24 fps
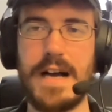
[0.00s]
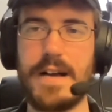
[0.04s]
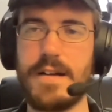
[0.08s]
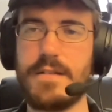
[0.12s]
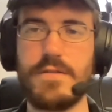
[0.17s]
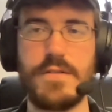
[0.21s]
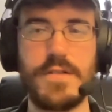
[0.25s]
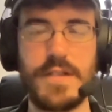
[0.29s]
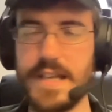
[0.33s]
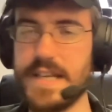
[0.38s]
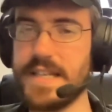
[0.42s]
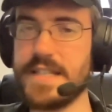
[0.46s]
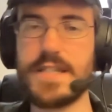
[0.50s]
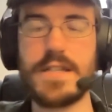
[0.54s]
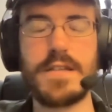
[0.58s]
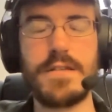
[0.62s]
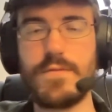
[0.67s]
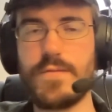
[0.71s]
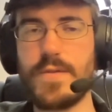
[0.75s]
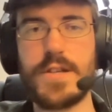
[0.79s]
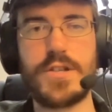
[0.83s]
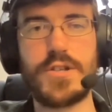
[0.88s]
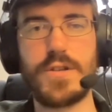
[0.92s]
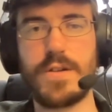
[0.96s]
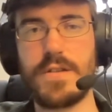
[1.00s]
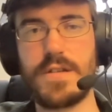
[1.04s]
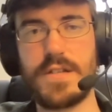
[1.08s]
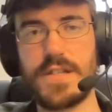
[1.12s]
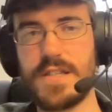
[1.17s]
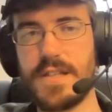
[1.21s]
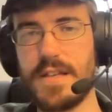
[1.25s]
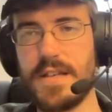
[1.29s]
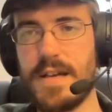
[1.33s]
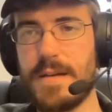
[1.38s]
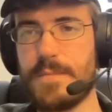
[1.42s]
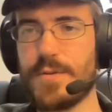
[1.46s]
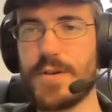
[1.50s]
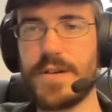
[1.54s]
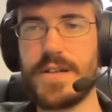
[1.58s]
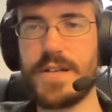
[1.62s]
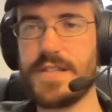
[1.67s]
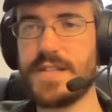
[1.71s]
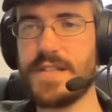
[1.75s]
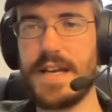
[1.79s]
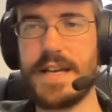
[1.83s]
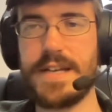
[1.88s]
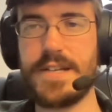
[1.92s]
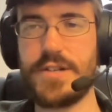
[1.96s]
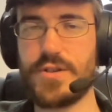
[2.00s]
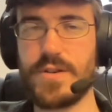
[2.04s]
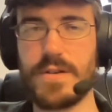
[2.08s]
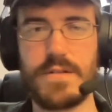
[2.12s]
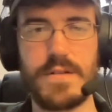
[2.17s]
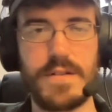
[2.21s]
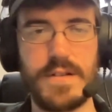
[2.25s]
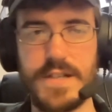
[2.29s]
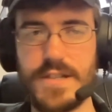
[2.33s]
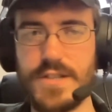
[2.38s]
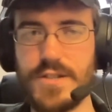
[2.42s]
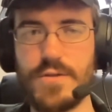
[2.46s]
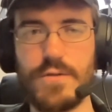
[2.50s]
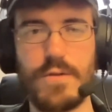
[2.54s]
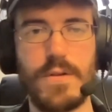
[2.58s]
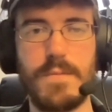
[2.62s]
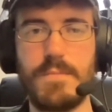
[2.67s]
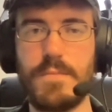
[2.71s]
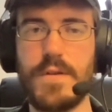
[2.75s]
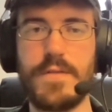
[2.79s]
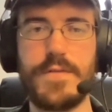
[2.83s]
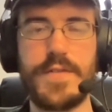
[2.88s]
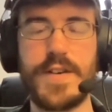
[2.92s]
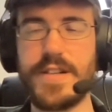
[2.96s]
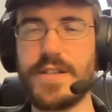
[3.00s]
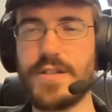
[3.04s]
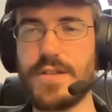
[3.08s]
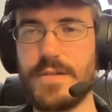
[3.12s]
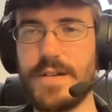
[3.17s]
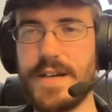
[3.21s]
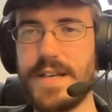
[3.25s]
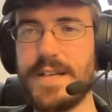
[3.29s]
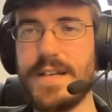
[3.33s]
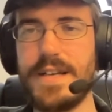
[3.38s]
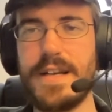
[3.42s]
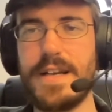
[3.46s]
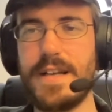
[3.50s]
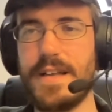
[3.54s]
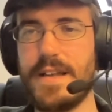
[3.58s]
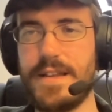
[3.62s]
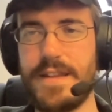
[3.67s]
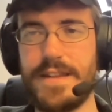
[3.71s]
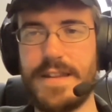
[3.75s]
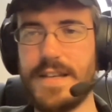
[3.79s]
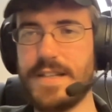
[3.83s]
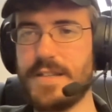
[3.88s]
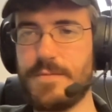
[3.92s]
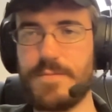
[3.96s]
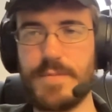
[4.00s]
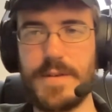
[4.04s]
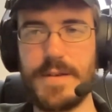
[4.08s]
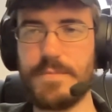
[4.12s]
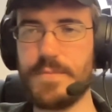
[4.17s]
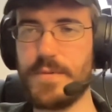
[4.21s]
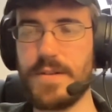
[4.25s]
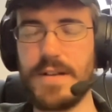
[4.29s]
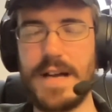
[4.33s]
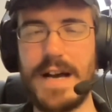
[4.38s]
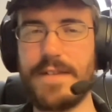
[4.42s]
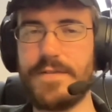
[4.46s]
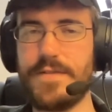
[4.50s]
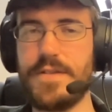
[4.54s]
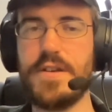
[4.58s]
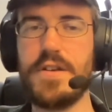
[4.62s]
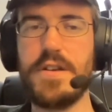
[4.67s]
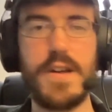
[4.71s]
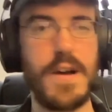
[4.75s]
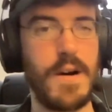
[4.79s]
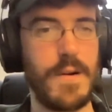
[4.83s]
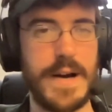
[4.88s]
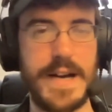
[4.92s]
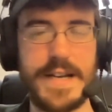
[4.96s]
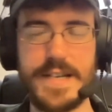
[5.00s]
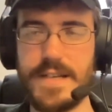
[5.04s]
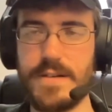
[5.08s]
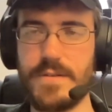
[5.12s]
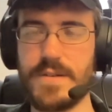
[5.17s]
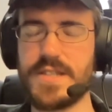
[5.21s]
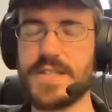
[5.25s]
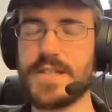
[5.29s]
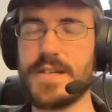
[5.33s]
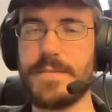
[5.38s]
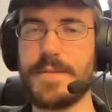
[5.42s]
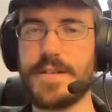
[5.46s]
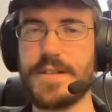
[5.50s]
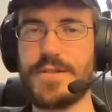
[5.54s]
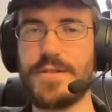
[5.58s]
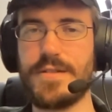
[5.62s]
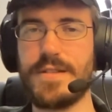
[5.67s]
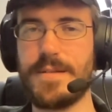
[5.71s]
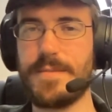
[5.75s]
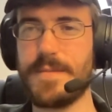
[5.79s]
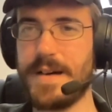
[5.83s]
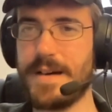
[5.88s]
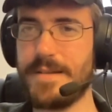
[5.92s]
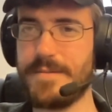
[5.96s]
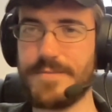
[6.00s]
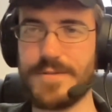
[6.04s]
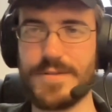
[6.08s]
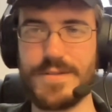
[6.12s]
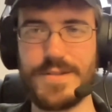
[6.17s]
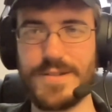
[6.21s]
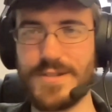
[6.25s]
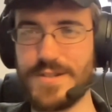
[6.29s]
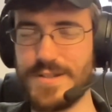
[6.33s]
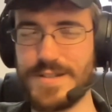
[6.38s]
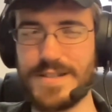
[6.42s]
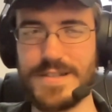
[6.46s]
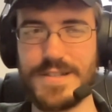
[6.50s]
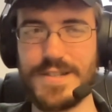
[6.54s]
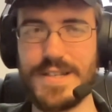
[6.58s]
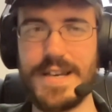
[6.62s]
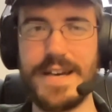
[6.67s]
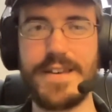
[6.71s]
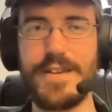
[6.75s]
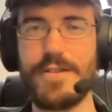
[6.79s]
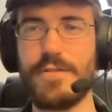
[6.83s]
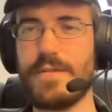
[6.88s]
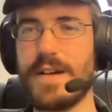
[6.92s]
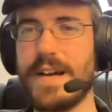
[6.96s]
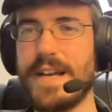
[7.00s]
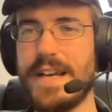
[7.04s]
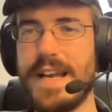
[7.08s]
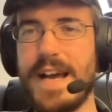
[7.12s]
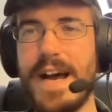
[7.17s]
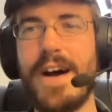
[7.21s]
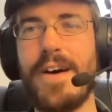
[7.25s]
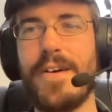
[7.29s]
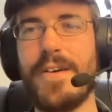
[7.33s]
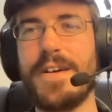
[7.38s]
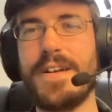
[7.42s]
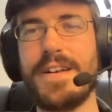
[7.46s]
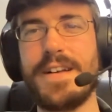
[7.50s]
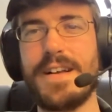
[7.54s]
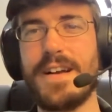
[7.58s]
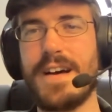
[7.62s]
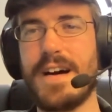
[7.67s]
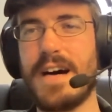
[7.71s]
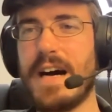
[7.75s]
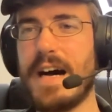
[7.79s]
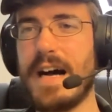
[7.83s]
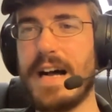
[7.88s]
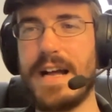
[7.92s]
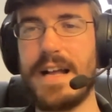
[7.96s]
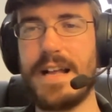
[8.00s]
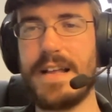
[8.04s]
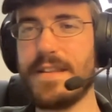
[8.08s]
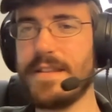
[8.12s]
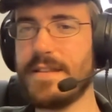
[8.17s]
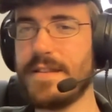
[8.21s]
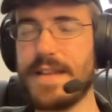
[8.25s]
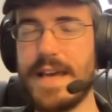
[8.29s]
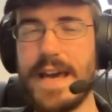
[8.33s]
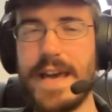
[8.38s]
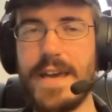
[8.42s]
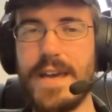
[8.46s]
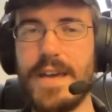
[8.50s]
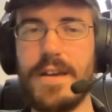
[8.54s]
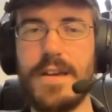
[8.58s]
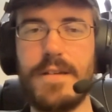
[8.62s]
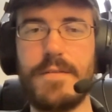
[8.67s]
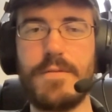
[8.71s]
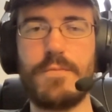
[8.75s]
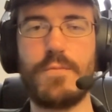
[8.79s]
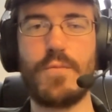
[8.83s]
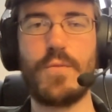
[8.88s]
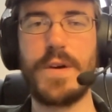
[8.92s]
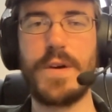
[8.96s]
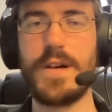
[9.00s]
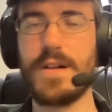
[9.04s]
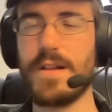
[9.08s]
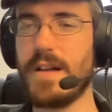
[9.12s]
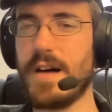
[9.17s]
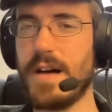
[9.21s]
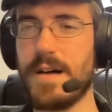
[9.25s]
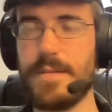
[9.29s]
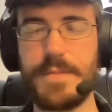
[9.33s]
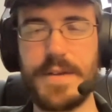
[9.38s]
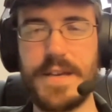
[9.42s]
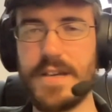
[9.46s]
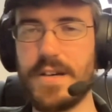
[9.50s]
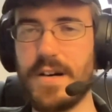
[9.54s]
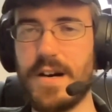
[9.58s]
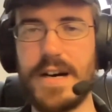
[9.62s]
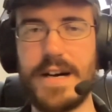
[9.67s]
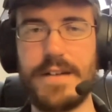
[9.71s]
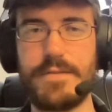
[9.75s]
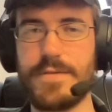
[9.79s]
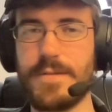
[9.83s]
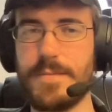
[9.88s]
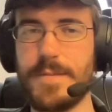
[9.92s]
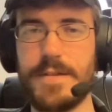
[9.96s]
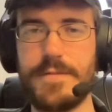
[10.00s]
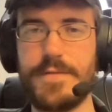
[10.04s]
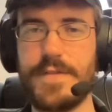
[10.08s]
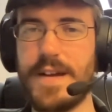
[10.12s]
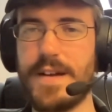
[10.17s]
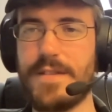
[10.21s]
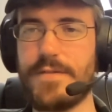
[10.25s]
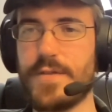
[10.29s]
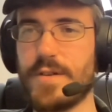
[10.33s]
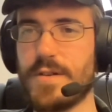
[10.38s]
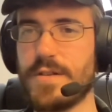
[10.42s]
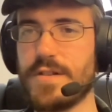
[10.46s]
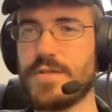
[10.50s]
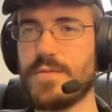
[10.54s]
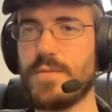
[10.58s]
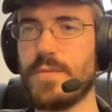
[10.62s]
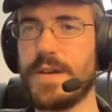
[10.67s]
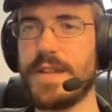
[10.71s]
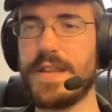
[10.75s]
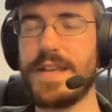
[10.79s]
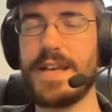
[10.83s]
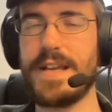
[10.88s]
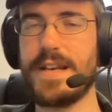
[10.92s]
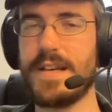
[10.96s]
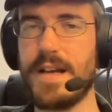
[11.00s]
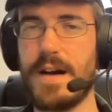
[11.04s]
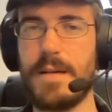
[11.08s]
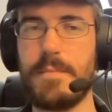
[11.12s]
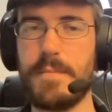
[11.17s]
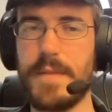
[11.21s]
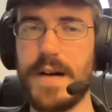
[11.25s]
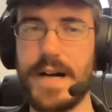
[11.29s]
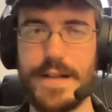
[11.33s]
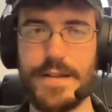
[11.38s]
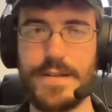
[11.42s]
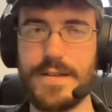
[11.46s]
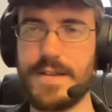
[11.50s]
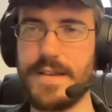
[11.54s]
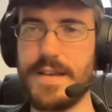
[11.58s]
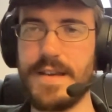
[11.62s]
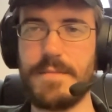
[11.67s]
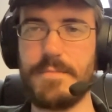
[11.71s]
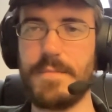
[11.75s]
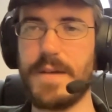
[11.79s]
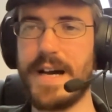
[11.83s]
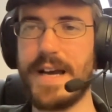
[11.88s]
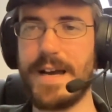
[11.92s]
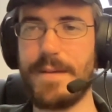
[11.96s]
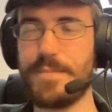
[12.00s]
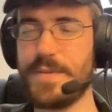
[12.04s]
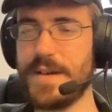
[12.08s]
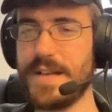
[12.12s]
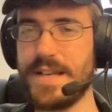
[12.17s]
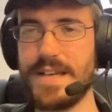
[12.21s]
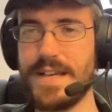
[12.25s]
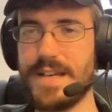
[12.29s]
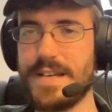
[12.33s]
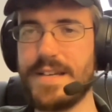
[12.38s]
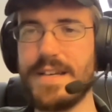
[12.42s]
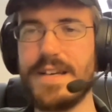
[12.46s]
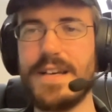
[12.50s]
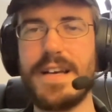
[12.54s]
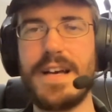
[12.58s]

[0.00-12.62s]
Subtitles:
least of which are the celebrities and journalists who are moving to it. These people have no idea what's coming to them. I'm just tell you right now, they will all be gone from the Fediverse within a month, in my opinion,